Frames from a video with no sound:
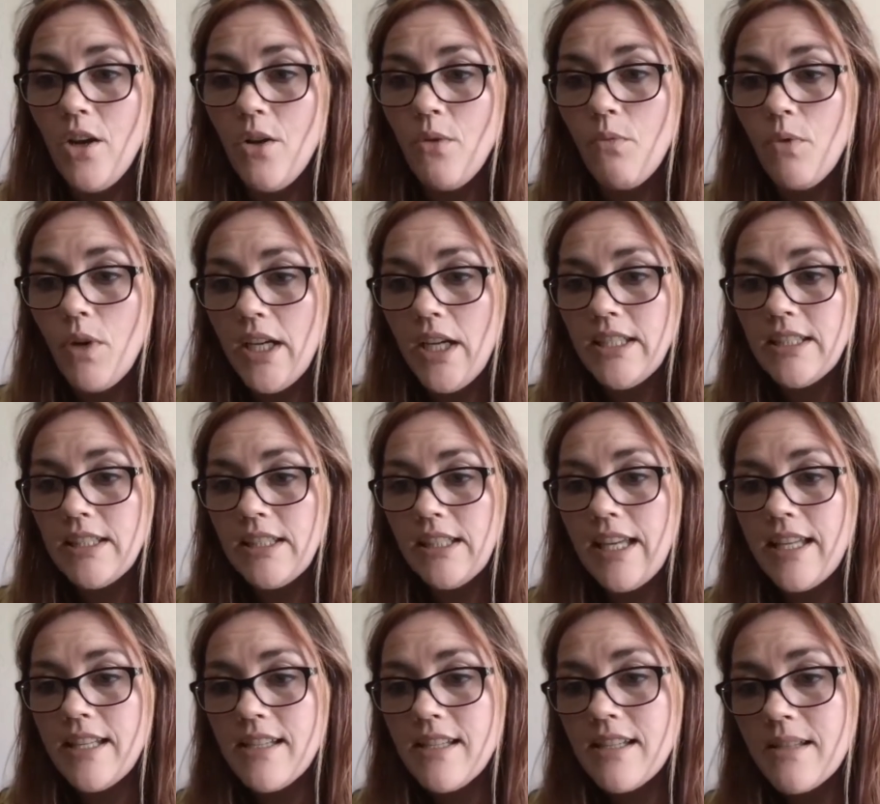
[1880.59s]
What
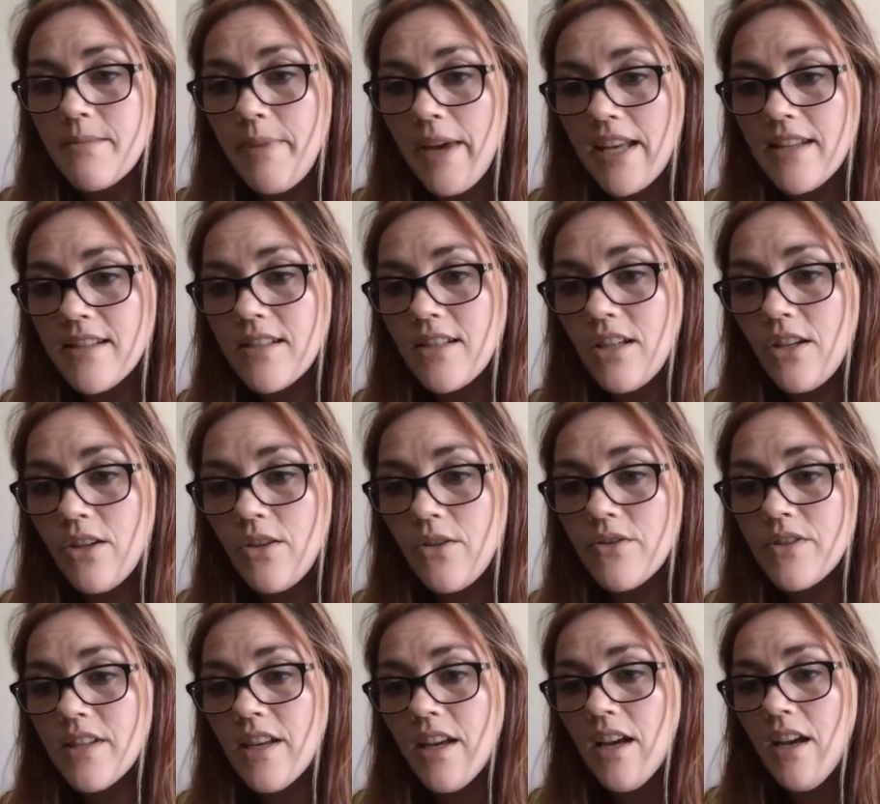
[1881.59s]
lens is best to use?